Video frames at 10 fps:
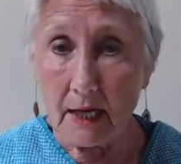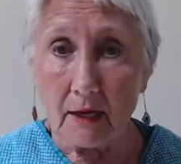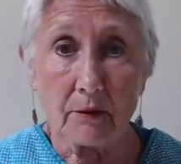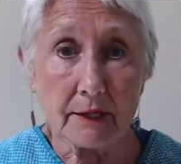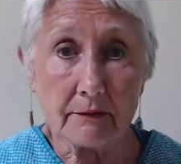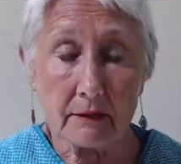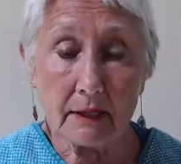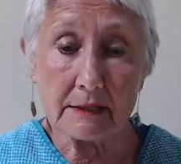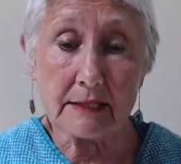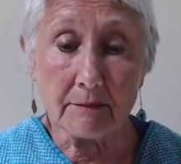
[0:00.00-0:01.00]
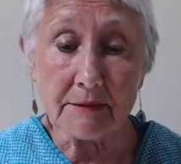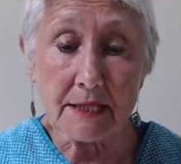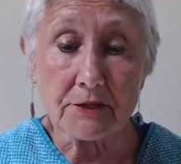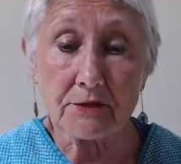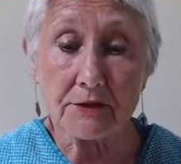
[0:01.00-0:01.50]
where some
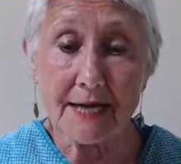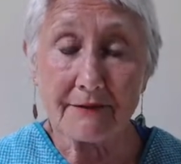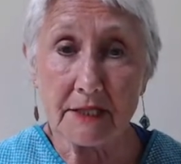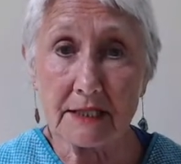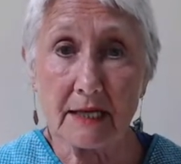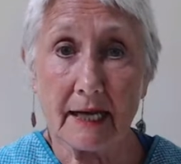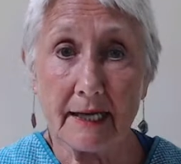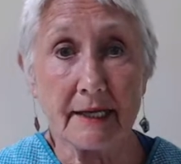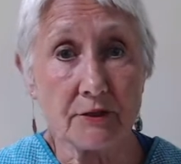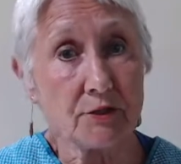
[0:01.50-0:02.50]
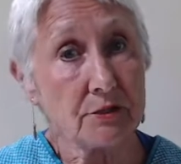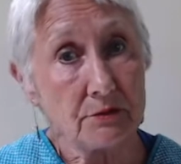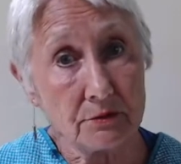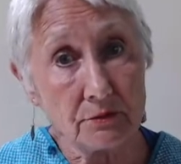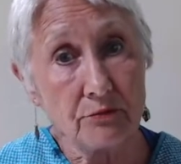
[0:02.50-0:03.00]
teachers have decided
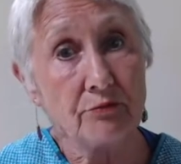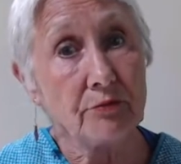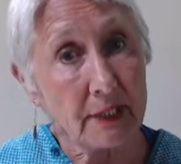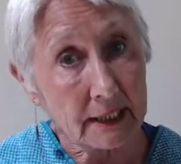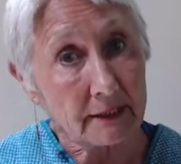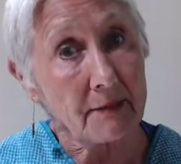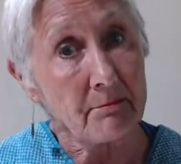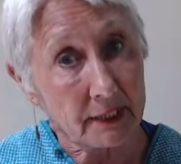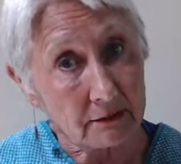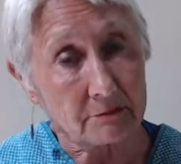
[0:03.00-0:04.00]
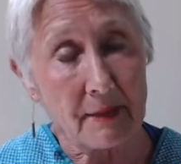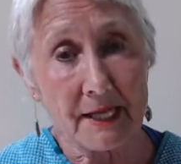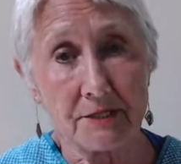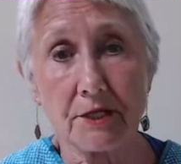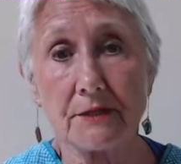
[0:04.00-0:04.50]
to really build
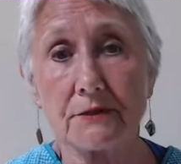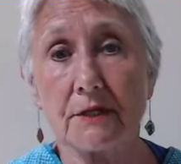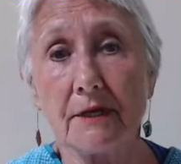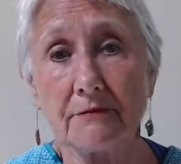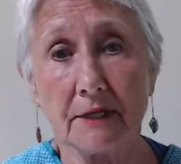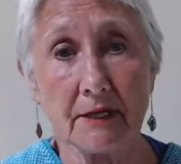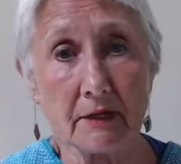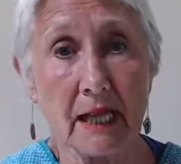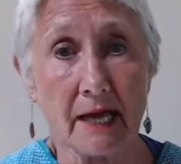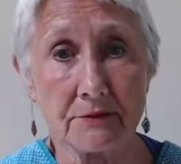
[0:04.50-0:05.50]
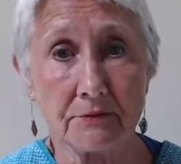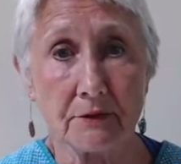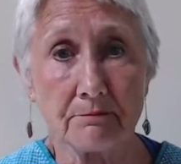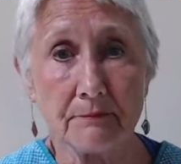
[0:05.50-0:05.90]
benches for their classroom.